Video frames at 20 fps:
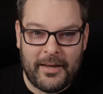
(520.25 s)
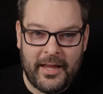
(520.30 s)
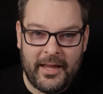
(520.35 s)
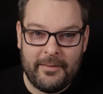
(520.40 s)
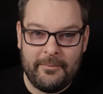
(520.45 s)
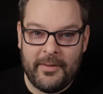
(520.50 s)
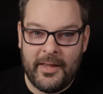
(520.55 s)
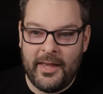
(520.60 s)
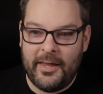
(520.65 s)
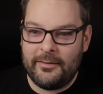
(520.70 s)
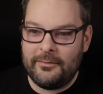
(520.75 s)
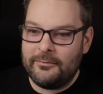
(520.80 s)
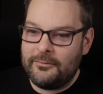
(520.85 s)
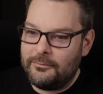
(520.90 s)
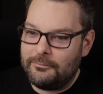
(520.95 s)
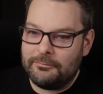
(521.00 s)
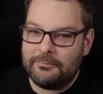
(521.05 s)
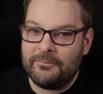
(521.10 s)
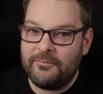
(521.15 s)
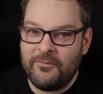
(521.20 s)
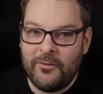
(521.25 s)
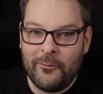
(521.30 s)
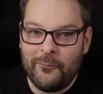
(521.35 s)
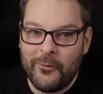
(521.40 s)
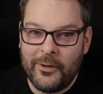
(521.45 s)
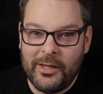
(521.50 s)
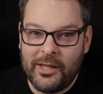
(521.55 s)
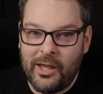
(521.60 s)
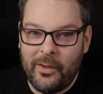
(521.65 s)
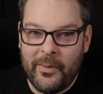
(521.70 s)
name yet, feel
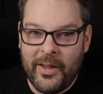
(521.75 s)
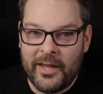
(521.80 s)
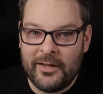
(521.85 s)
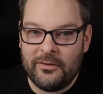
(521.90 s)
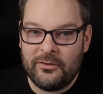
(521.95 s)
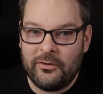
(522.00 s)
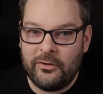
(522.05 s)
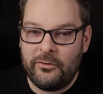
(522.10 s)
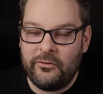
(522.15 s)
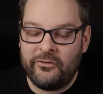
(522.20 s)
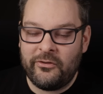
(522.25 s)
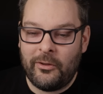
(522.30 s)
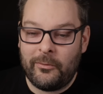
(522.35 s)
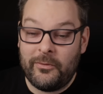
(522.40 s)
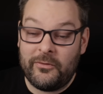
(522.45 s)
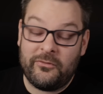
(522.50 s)
free to go ahead and do so.